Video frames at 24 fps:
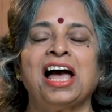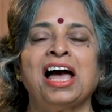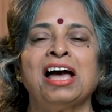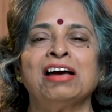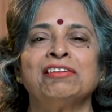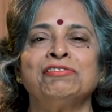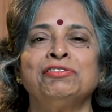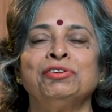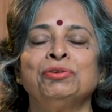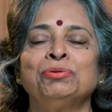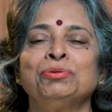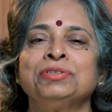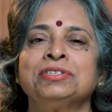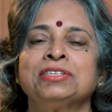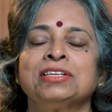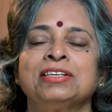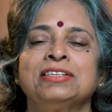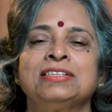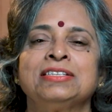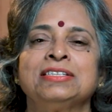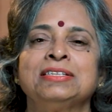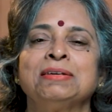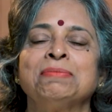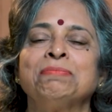I've used
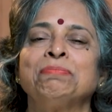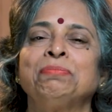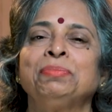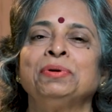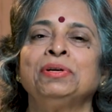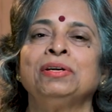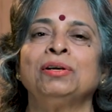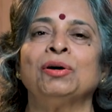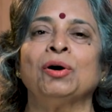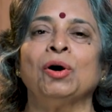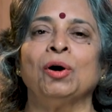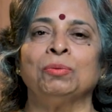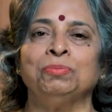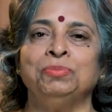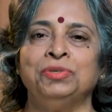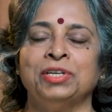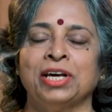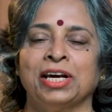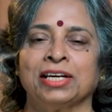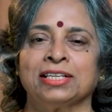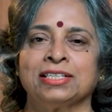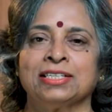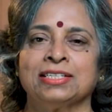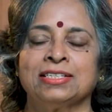simple
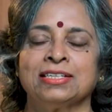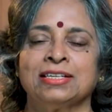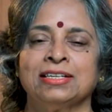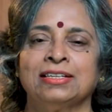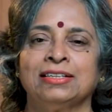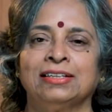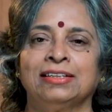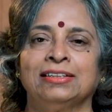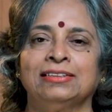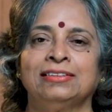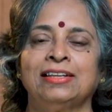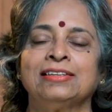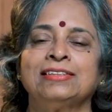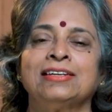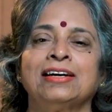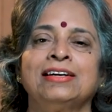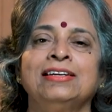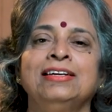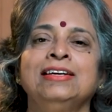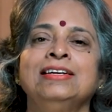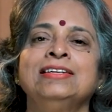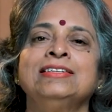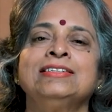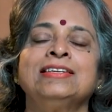objects that
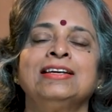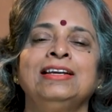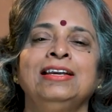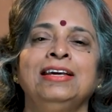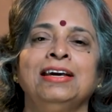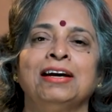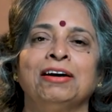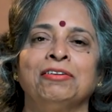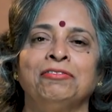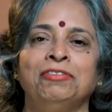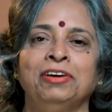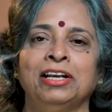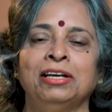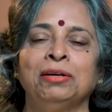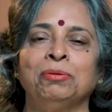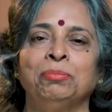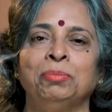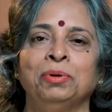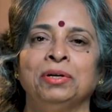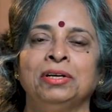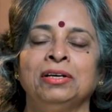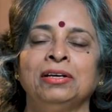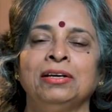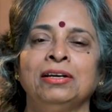are easily
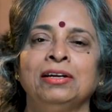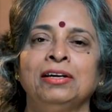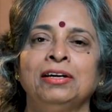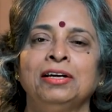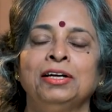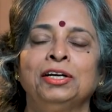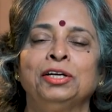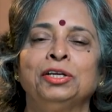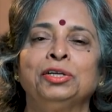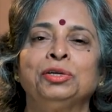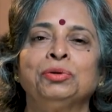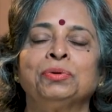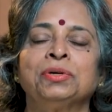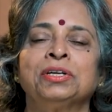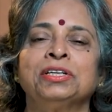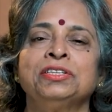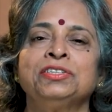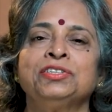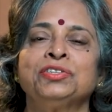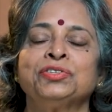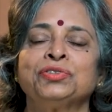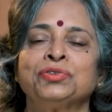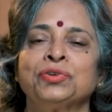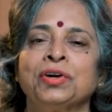available to
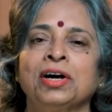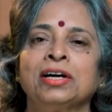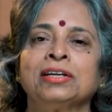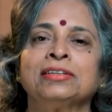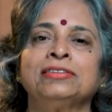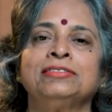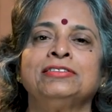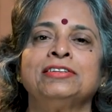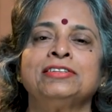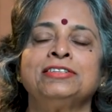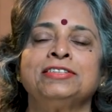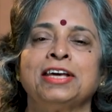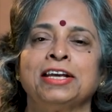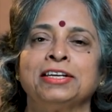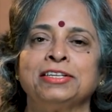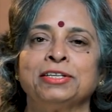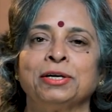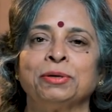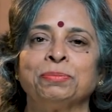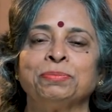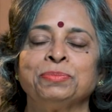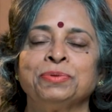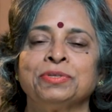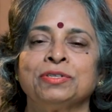construct the
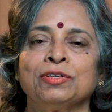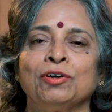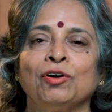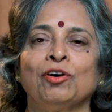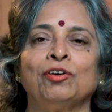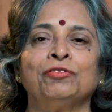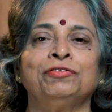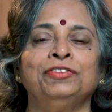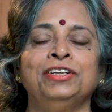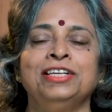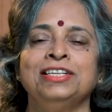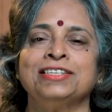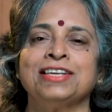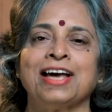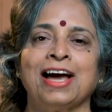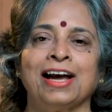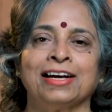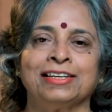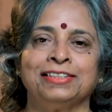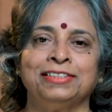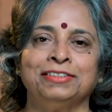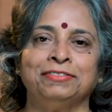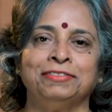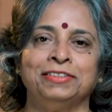setups of these
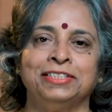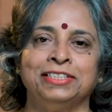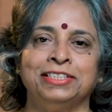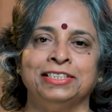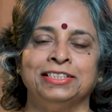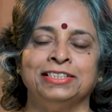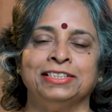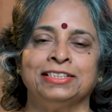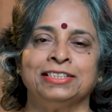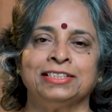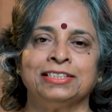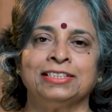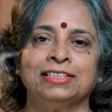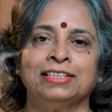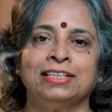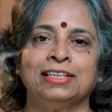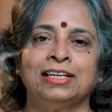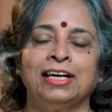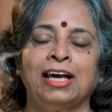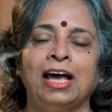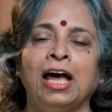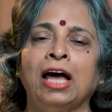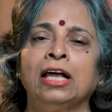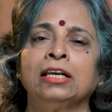activities
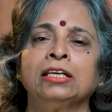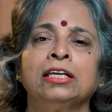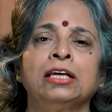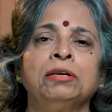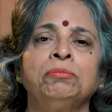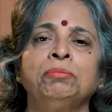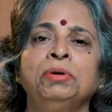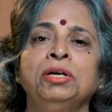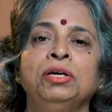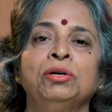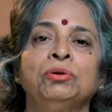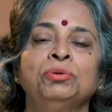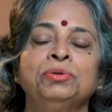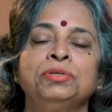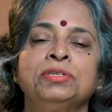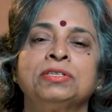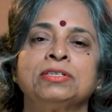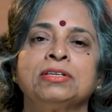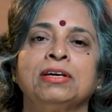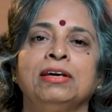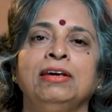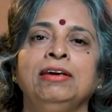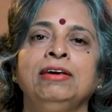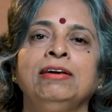and can be
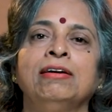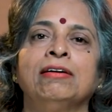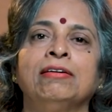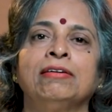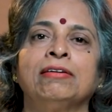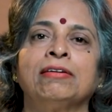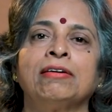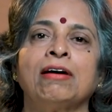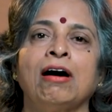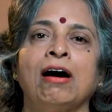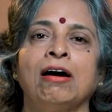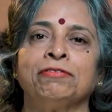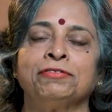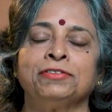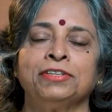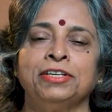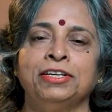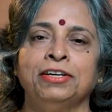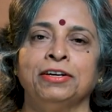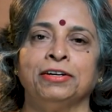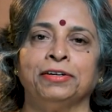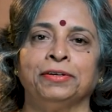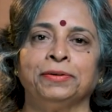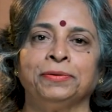used year after
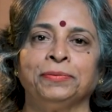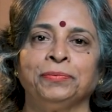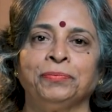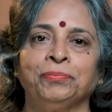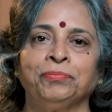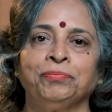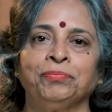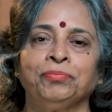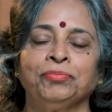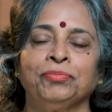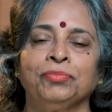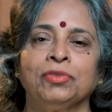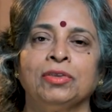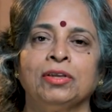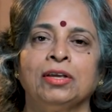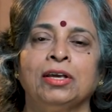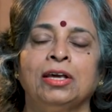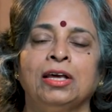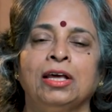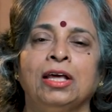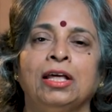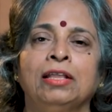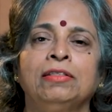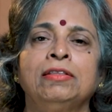year.
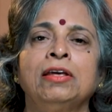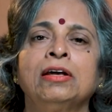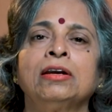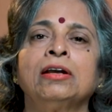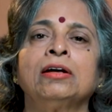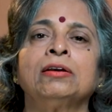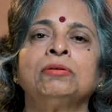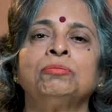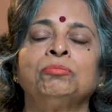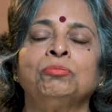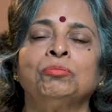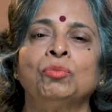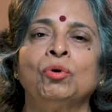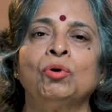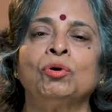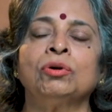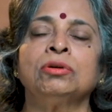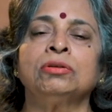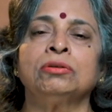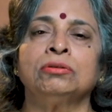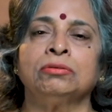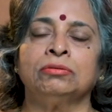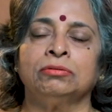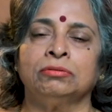There are
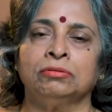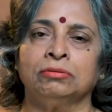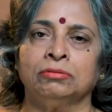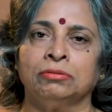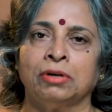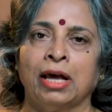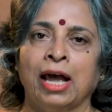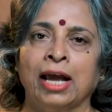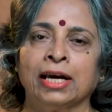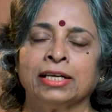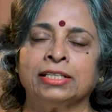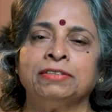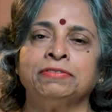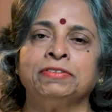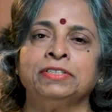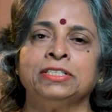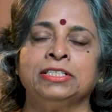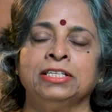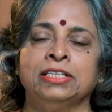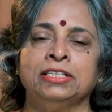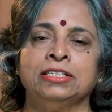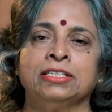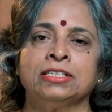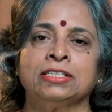more
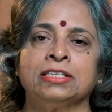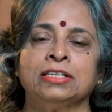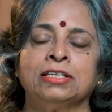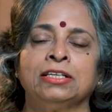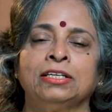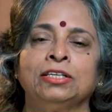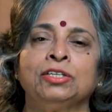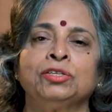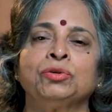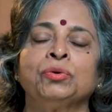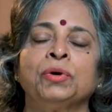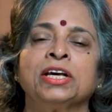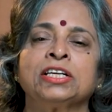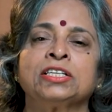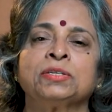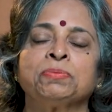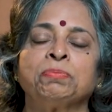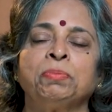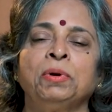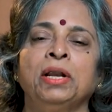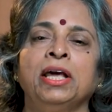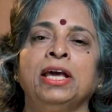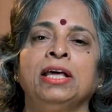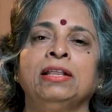activities to
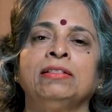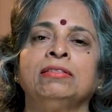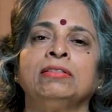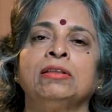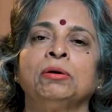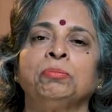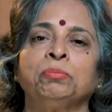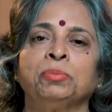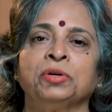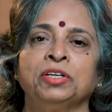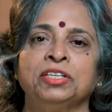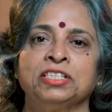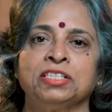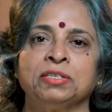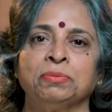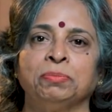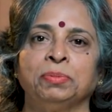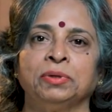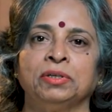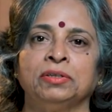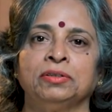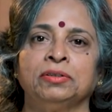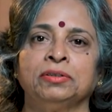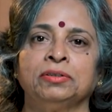explain the
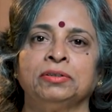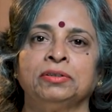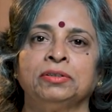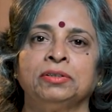principle.